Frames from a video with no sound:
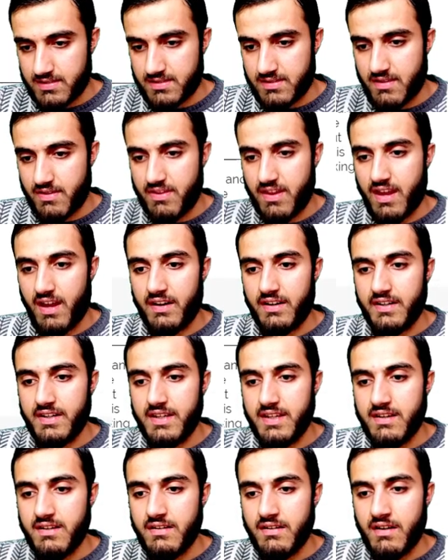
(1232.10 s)
Yes, they
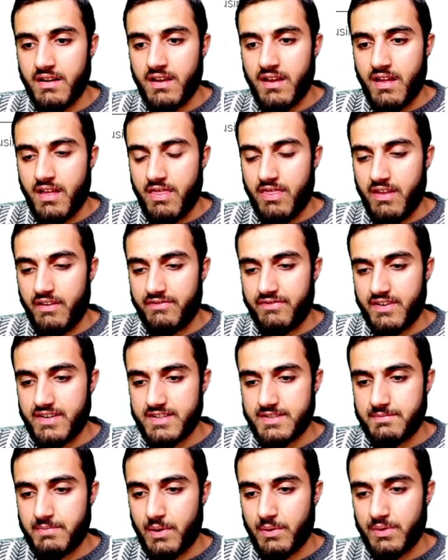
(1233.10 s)
are here. The
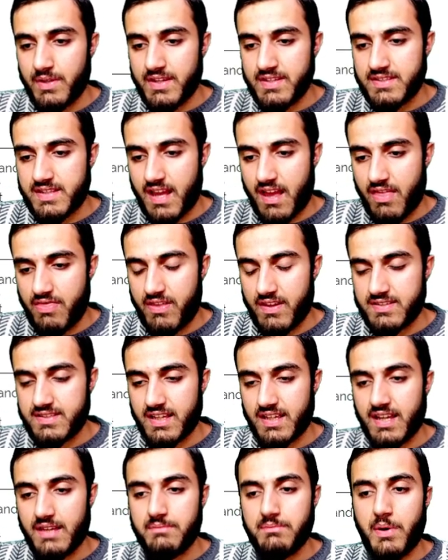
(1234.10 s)
first bonus and
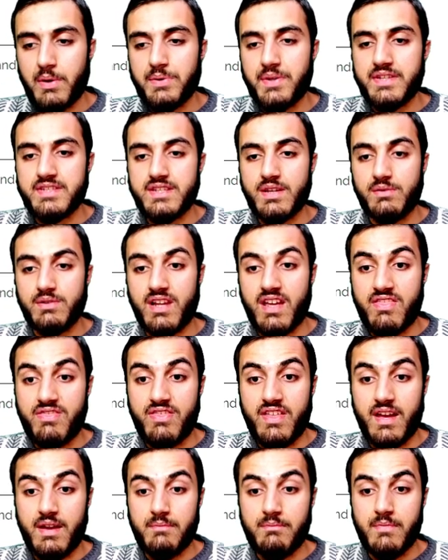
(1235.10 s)
the second bonus, you'll
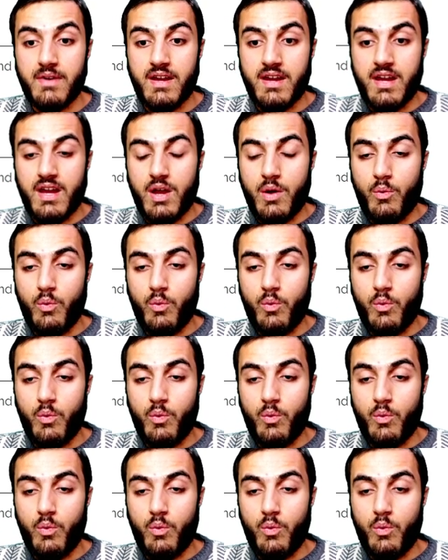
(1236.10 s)
get them